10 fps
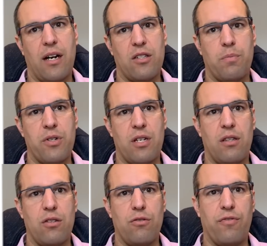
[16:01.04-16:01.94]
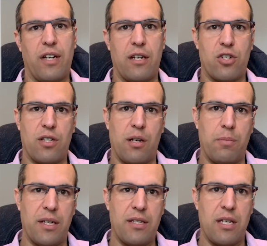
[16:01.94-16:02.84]
how to present the new financial
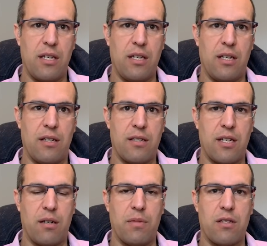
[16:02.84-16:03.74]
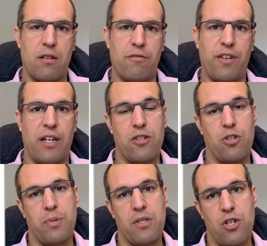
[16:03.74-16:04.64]
liability in its statement of
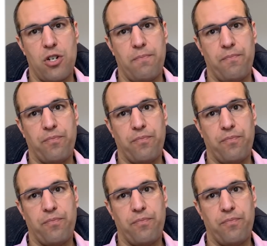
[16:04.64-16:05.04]
financial position.